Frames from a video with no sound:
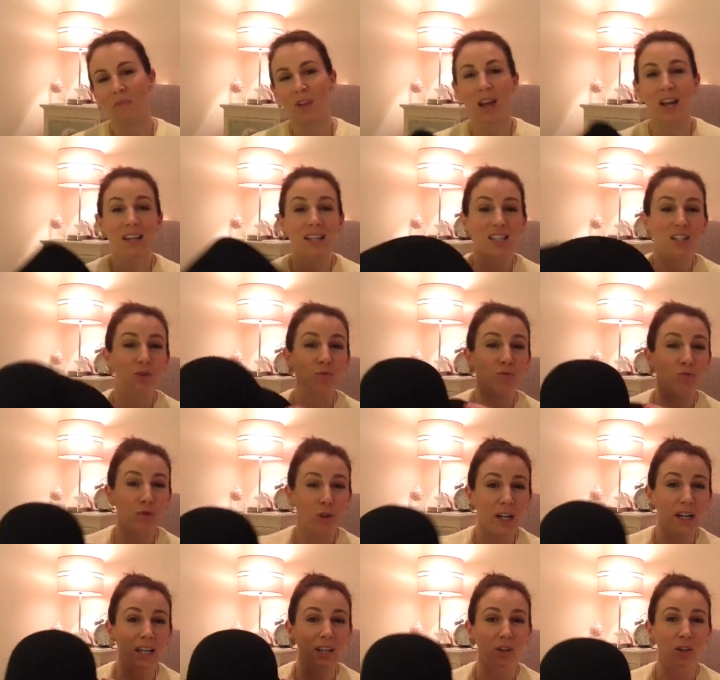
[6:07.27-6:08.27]
And it's
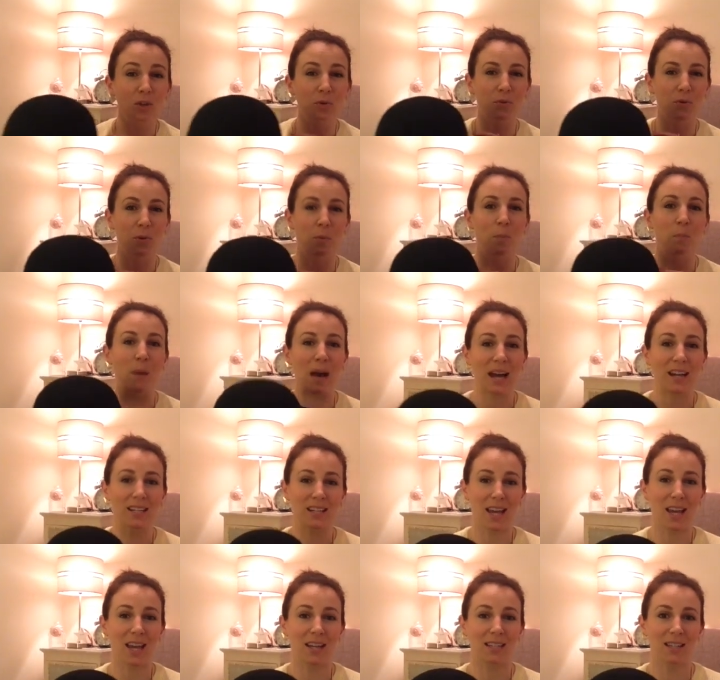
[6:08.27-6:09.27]
really good for a bad
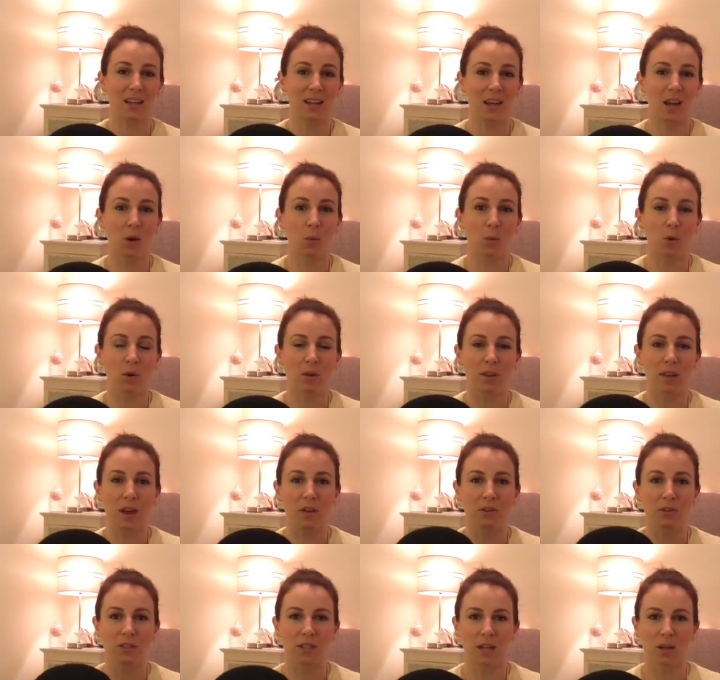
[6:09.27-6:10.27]
hair day. I wore it the
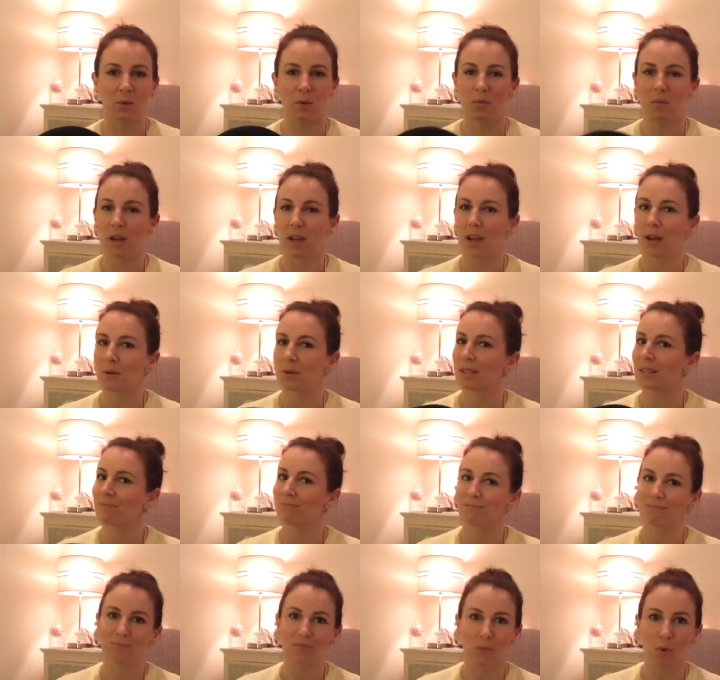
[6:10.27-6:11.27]
other day when my hair was
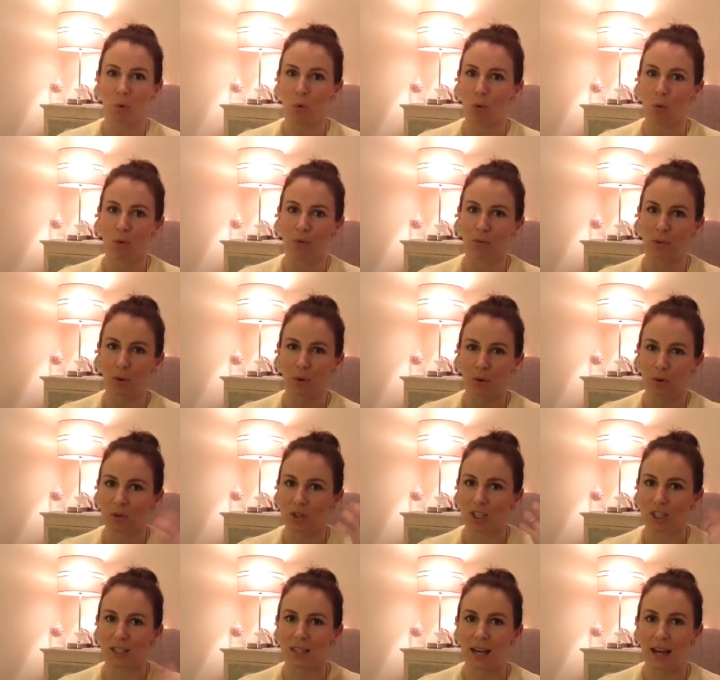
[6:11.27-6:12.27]
awful. It was
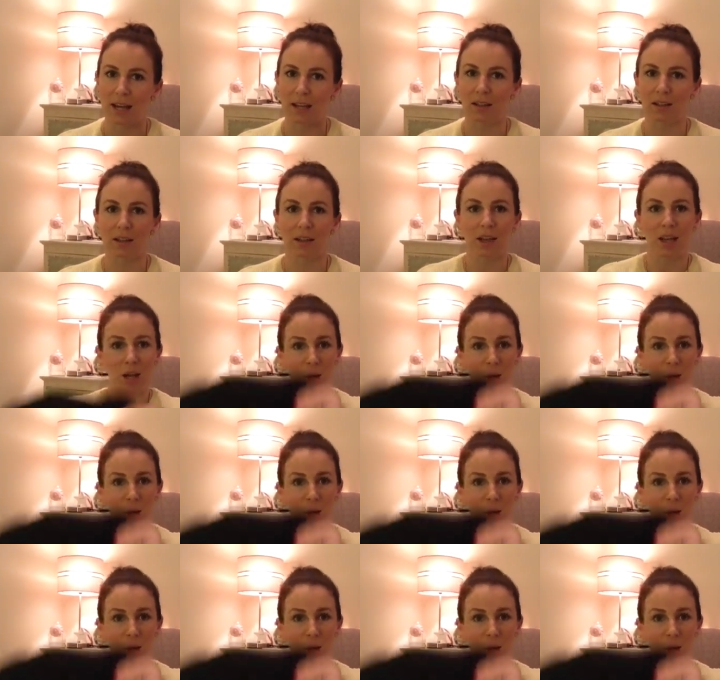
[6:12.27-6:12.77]
just lank.